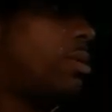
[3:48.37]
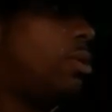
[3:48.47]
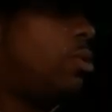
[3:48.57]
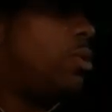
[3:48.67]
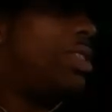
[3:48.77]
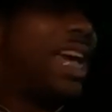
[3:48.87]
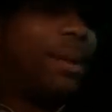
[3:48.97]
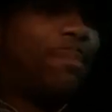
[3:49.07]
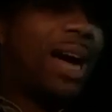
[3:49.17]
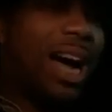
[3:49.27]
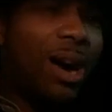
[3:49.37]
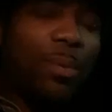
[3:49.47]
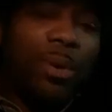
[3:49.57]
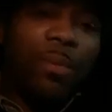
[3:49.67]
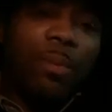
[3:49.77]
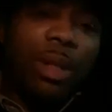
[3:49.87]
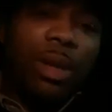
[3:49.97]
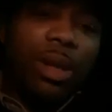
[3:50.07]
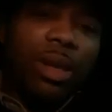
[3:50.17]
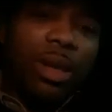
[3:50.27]
or that power,
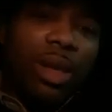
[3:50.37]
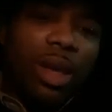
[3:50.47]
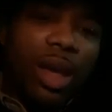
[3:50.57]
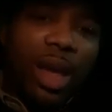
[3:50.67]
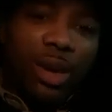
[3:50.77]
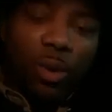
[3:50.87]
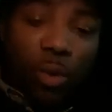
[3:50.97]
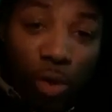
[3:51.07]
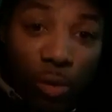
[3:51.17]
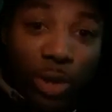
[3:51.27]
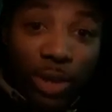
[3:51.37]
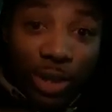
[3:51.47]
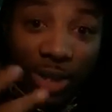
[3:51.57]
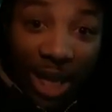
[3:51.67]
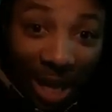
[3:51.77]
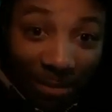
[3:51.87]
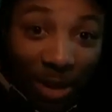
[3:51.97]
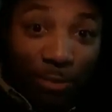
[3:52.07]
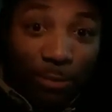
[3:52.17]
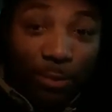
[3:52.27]
and who you
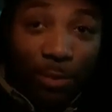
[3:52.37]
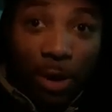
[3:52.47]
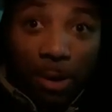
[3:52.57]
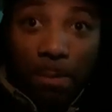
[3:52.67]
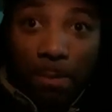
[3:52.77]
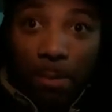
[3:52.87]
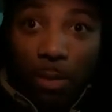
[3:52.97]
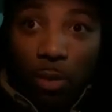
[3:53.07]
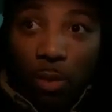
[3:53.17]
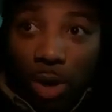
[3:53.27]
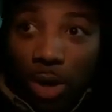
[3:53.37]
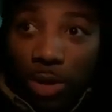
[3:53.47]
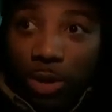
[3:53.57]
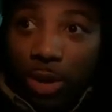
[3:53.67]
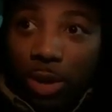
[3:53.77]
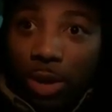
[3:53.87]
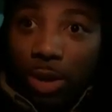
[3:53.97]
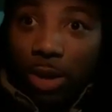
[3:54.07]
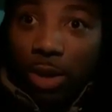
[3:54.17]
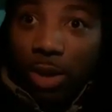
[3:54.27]
received it from was
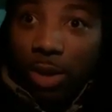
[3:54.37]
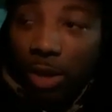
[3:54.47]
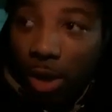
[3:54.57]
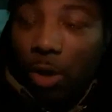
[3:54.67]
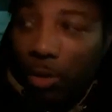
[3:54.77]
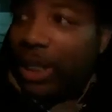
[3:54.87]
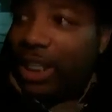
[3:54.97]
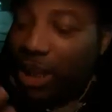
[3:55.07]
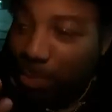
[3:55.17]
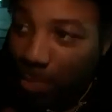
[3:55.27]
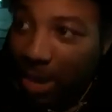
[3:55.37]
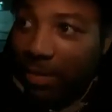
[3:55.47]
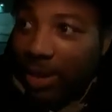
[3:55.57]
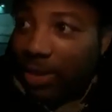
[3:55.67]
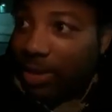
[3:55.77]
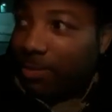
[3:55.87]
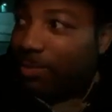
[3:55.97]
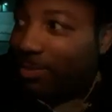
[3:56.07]
the Holy Spirit